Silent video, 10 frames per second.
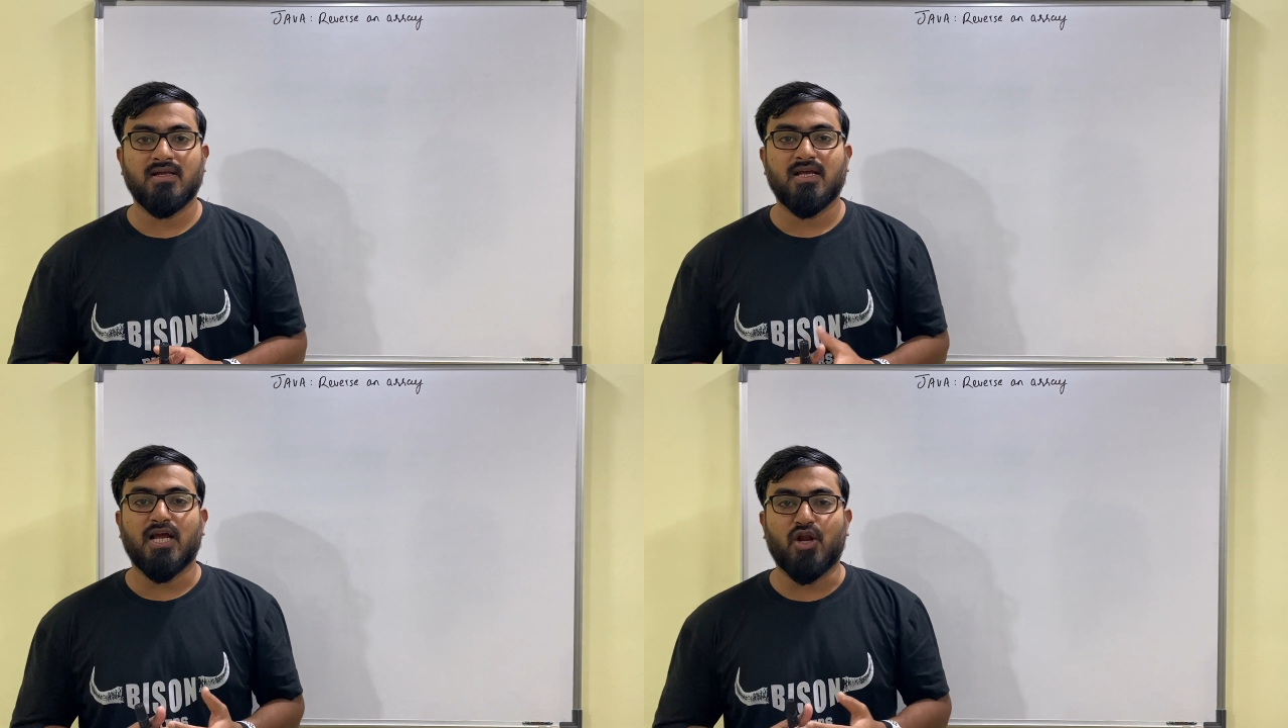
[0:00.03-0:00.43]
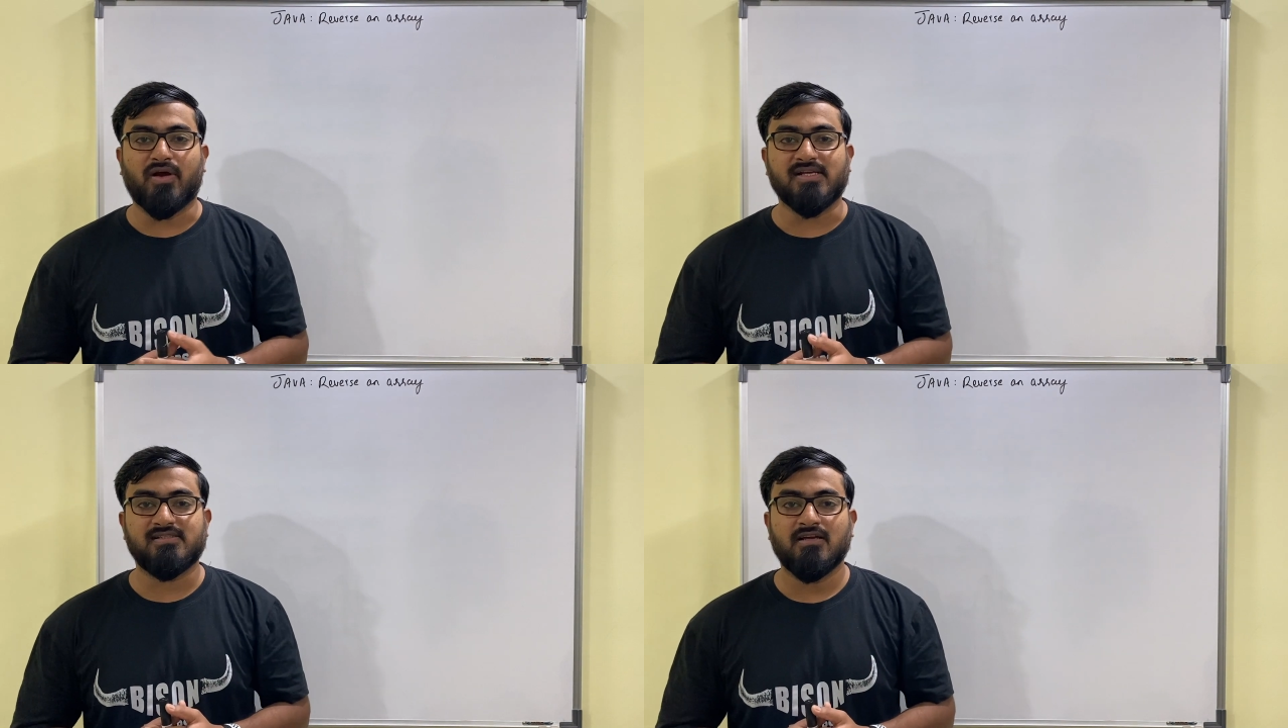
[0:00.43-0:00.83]
Hello
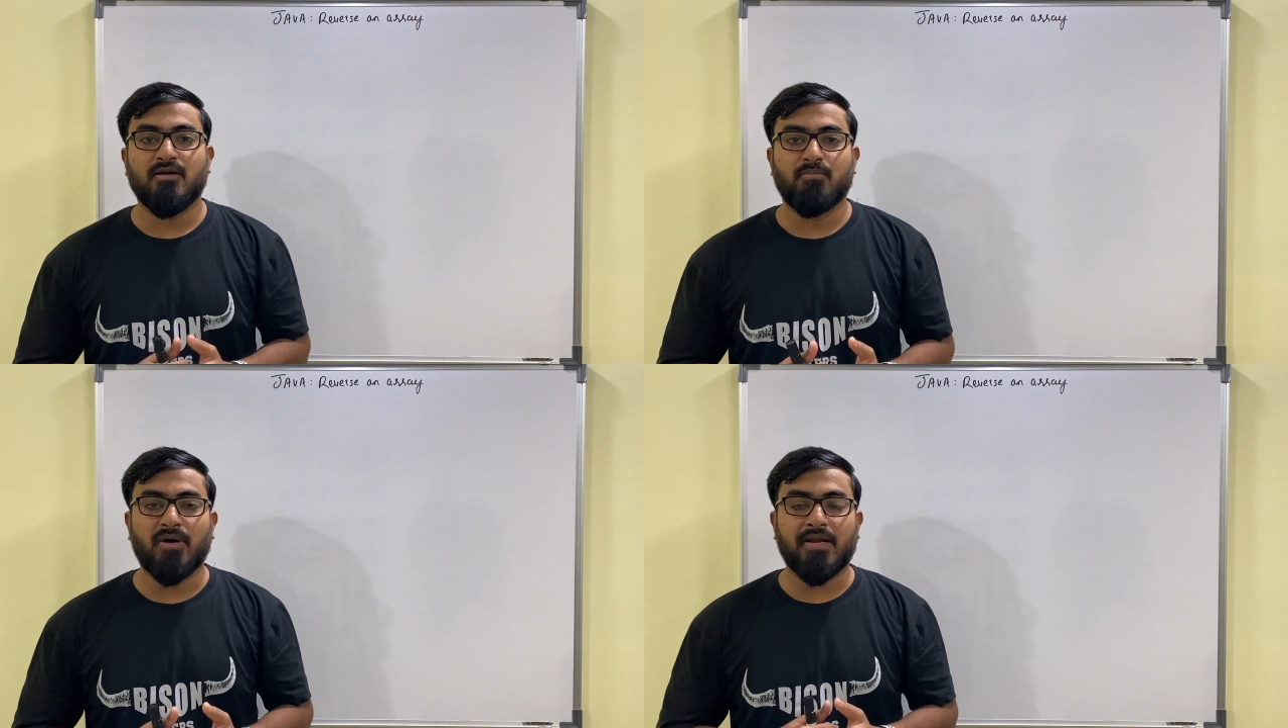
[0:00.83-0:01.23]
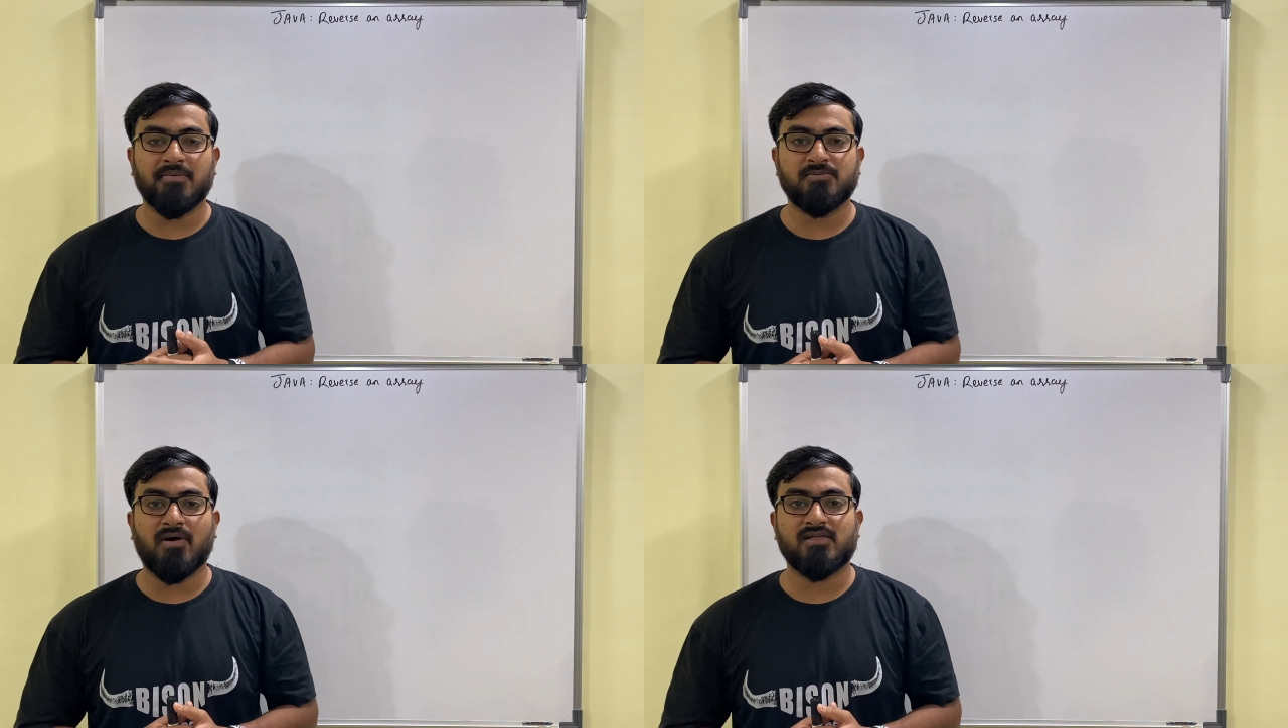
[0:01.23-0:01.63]
guys, my name is
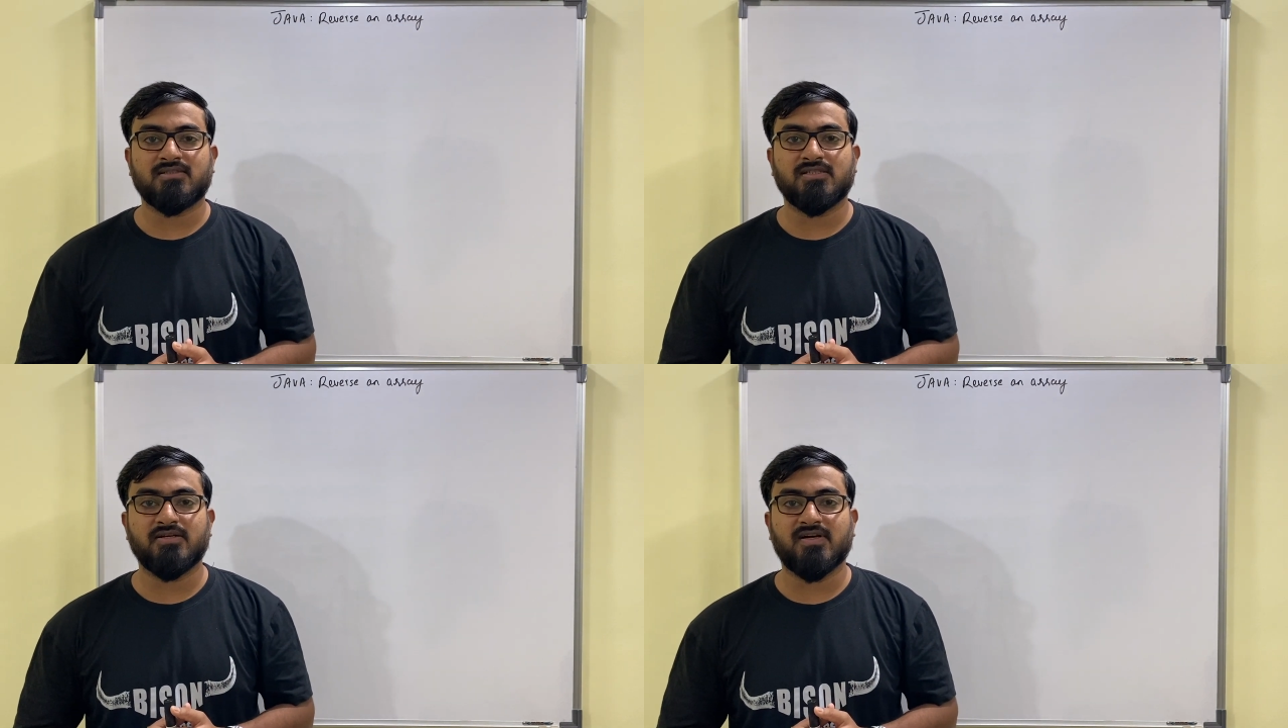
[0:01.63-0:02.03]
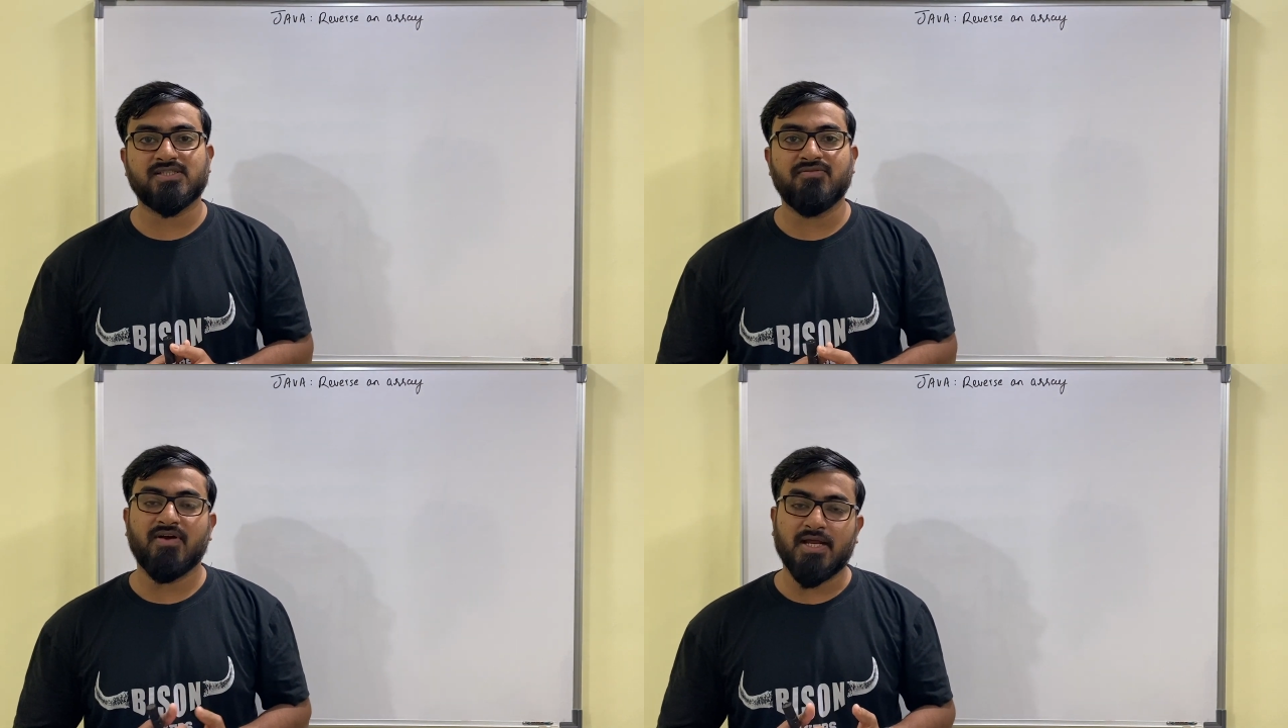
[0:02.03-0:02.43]
Balkrishna
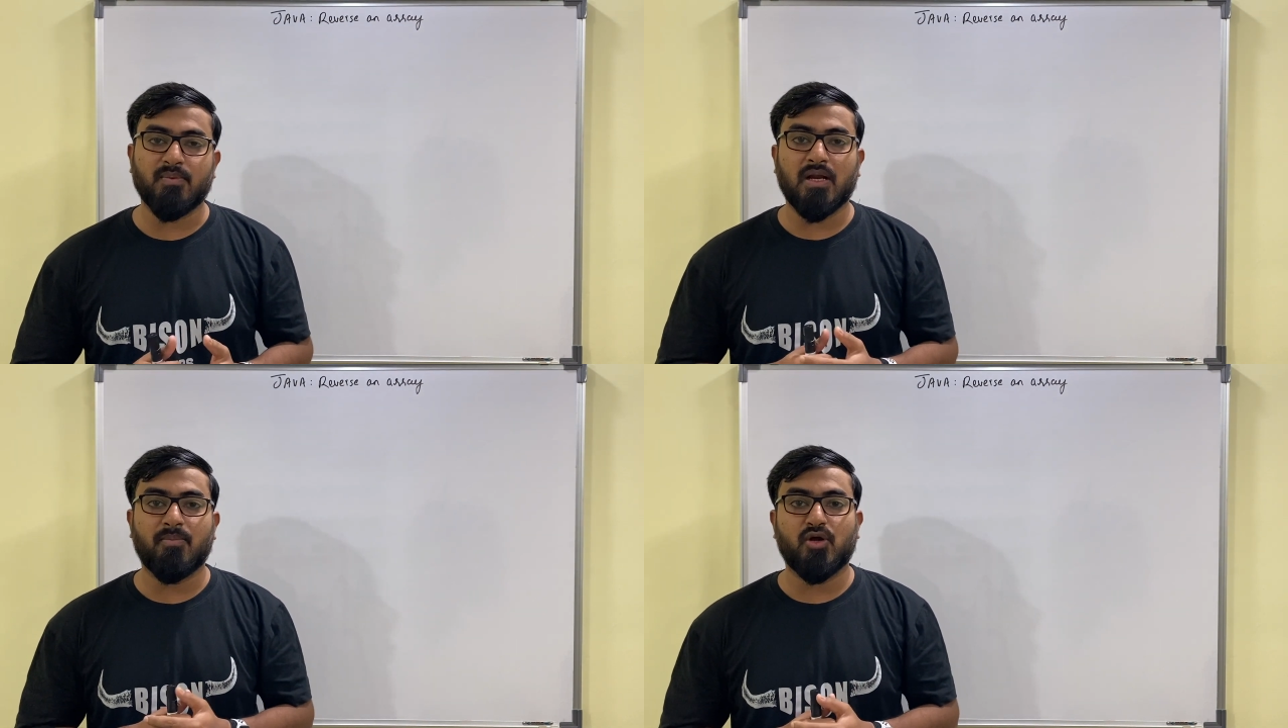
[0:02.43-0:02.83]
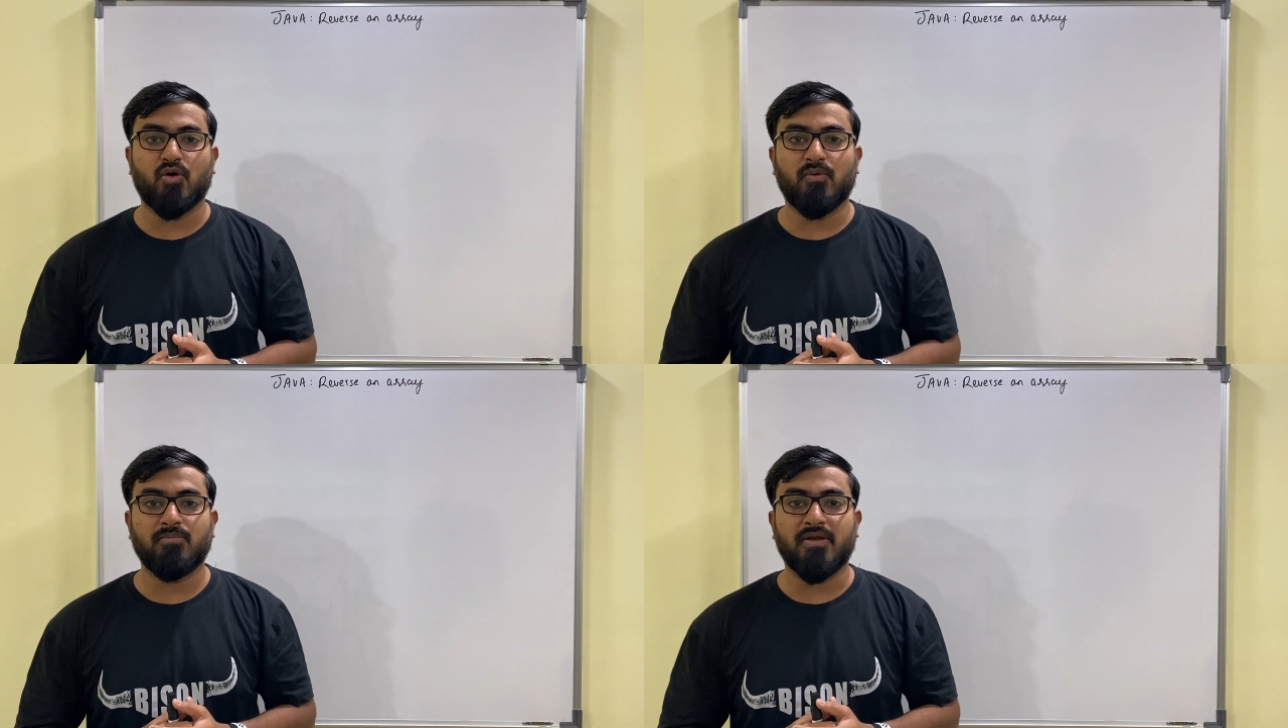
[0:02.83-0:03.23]
Srivastav and welcome to Code
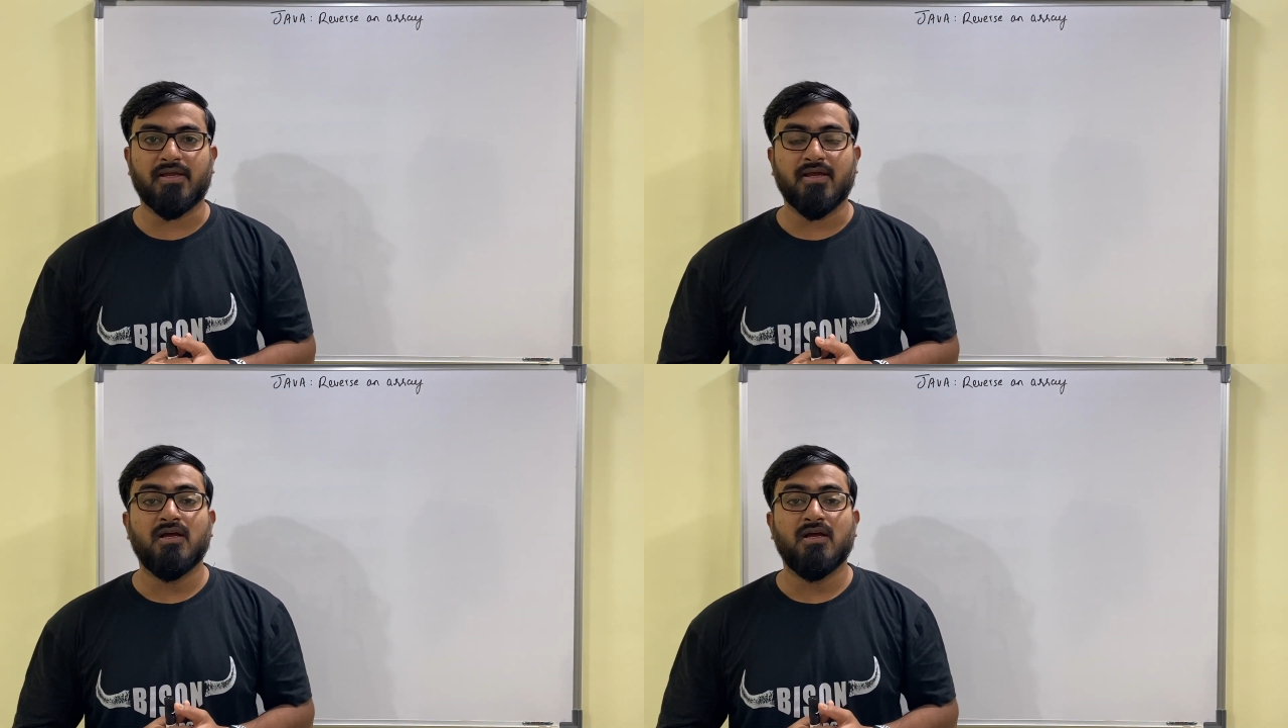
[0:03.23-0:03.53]
with BK.